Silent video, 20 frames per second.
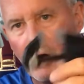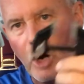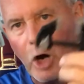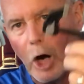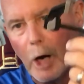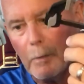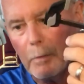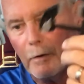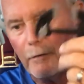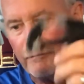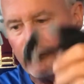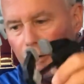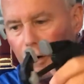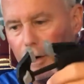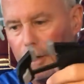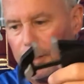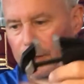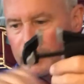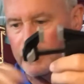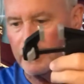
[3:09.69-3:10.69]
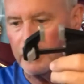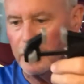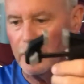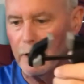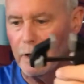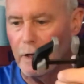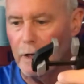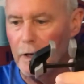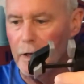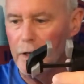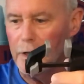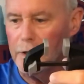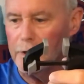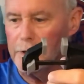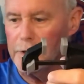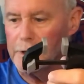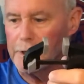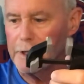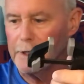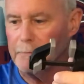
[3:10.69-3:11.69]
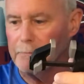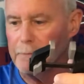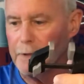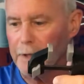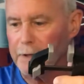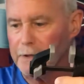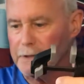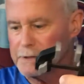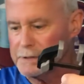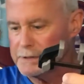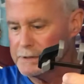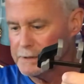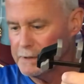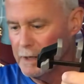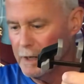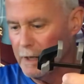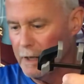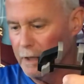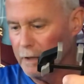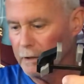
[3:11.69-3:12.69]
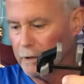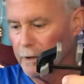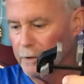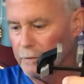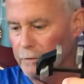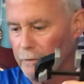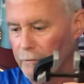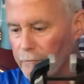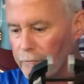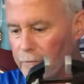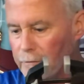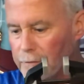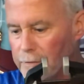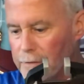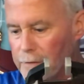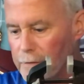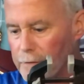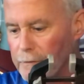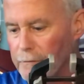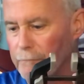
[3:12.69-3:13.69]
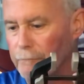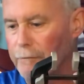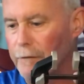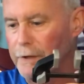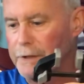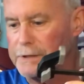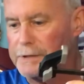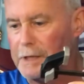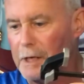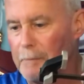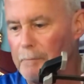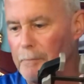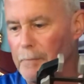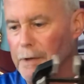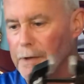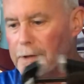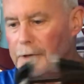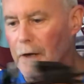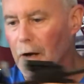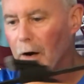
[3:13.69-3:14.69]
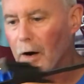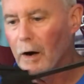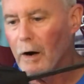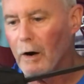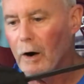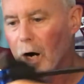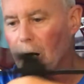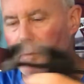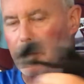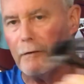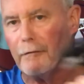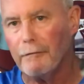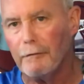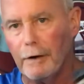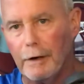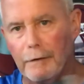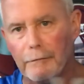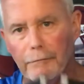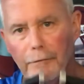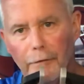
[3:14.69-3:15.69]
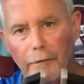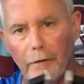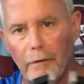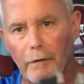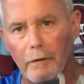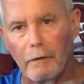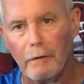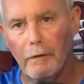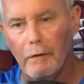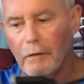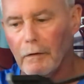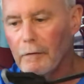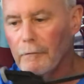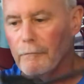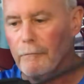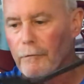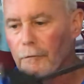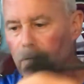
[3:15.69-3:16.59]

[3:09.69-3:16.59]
Harbor Freight. You can pick this little vise up at Harbor Freight for